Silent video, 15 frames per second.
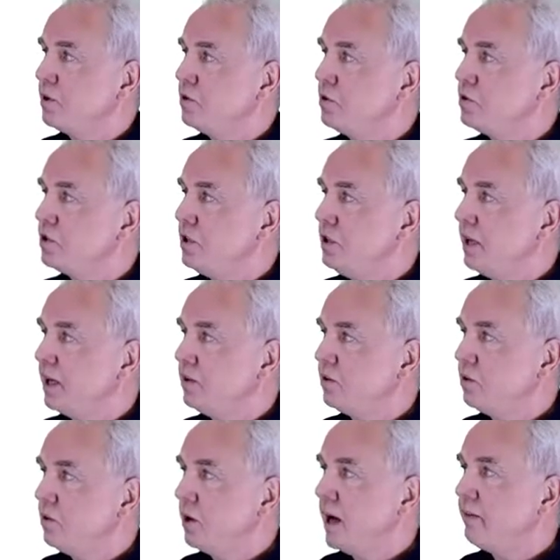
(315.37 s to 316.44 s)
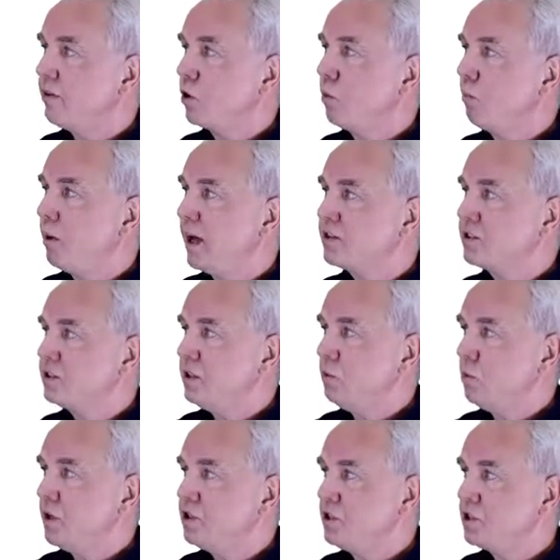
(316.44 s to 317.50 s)
you see that you have a complexity
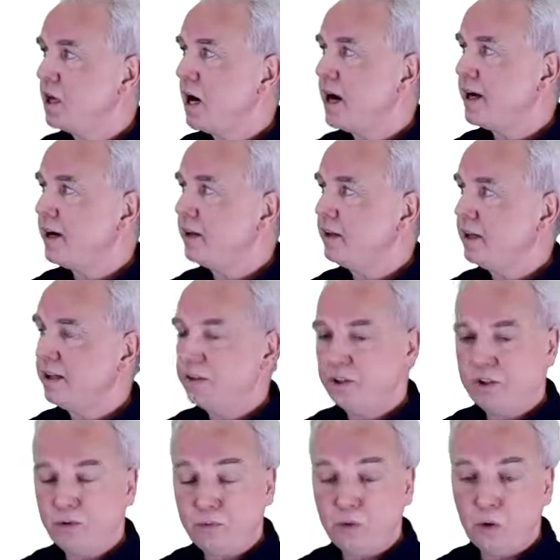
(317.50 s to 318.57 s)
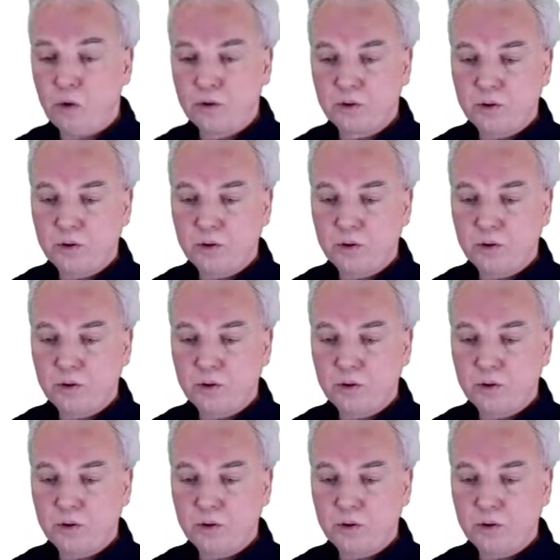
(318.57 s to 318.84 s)
which is higher than the default